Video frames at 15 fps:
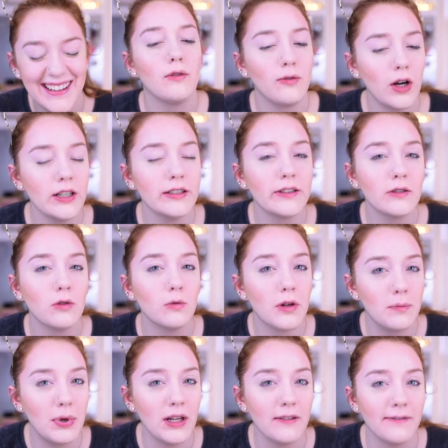Friends
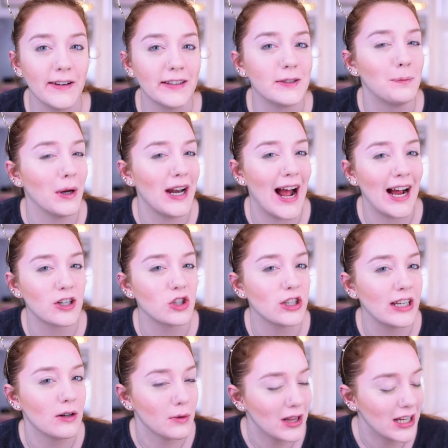with benefits, but
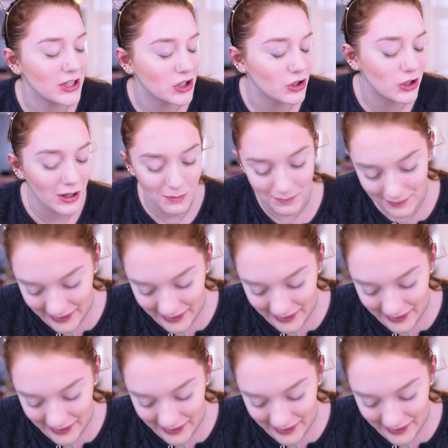actually in a relationship.